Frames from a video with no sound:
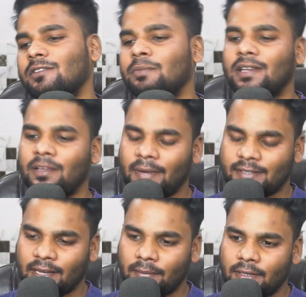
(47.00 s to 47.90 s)
this very
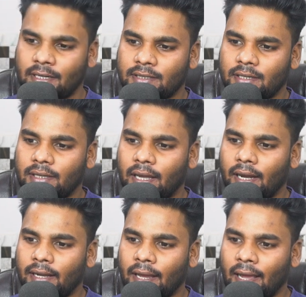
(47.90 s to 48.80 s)
basic application
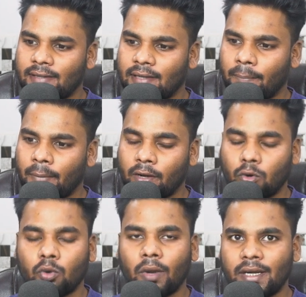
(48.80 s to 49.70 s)
that has a pin
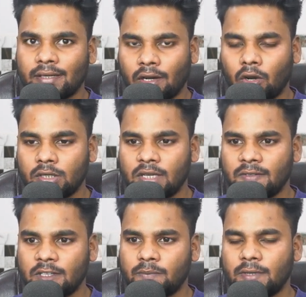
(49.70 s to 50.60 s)
code validation logic
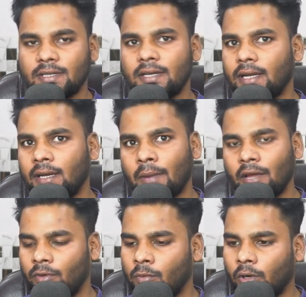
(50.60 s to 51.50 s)
which is present in
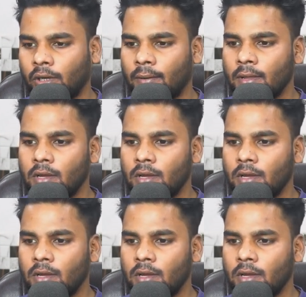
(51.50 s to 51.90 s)
my view model.